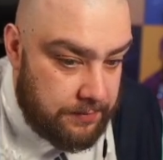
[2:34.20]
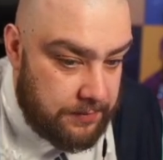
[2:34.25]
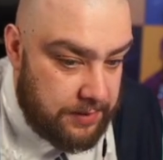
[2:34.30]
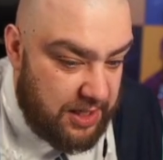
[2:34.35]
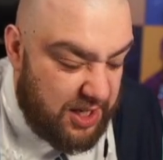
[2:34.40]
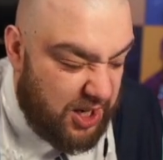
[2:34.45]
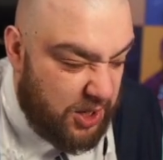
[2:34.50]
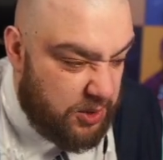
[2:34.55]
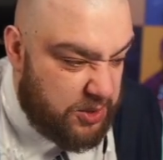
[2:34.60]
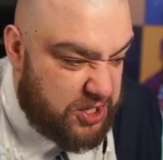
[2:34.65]

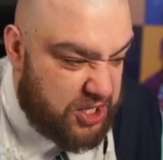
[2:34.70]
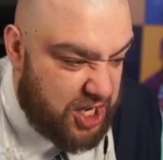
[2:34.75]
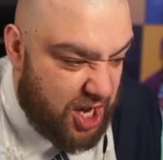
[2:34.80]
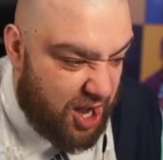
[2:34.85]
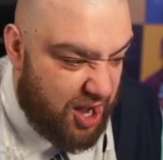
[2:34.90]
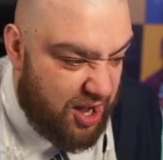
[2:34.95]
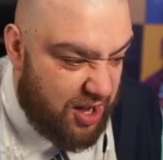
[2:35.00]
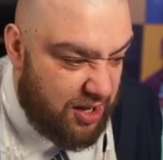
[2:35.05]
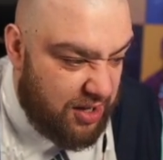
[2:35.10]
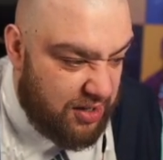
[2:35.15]
Luke
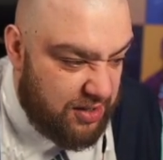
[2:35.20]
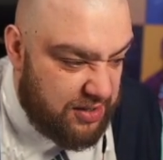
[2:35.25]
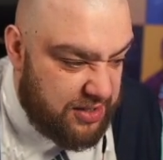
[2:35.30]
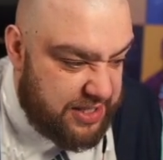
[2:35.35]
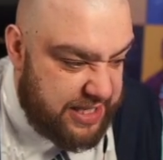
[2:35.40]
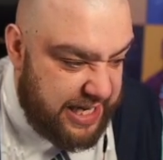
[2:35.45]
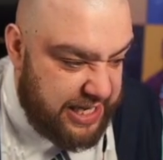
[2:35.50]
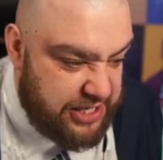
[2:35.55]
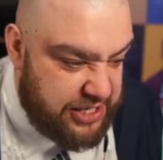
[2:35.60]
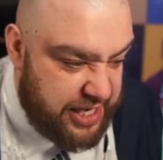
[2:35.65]
Shaw,
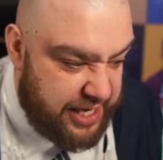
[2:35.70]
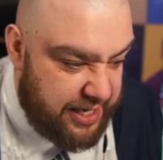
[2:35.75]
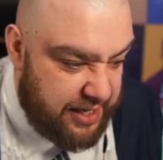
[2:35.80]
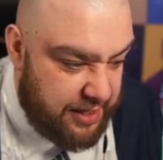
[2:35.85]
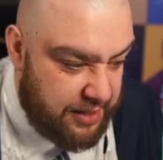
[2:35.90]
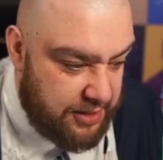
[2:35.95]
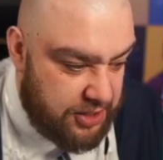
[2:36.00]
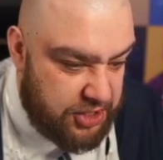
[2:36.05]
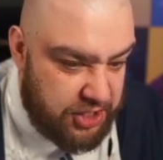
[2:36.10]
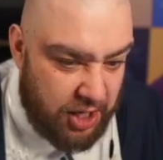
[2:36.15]
CJ,
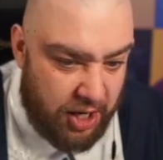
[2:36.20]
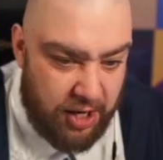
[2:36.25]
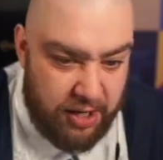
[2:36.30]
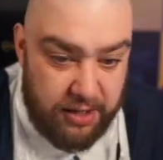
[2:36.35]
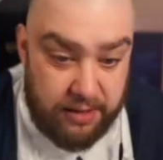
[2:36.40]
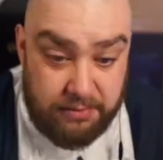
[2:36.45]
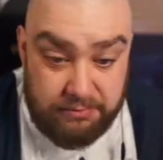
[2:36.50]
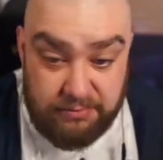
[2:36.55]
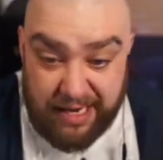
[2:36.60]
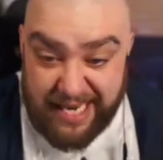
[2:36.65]
Shaw.
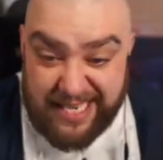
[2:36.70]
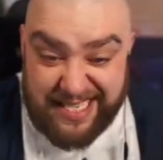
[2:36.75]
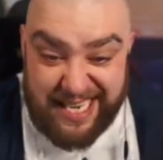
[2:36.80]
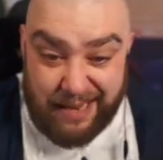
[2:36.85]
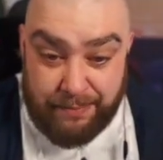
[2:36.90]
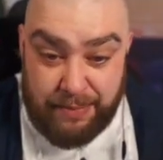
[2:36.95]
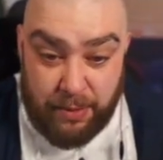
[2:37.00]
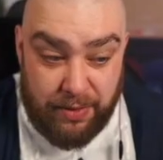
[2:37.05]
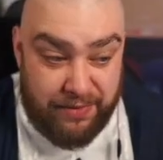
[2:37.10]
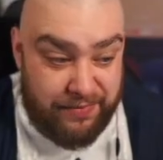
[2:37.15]
Right, he's
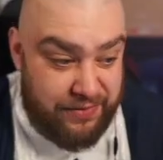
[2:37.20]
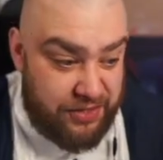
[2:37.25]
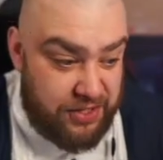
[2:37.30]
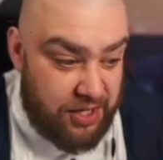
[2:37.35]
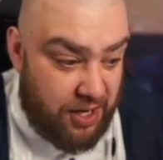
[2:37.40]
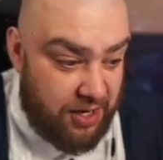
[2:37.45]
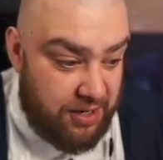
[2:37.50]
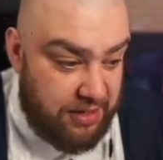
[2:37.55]
happy with Shaw.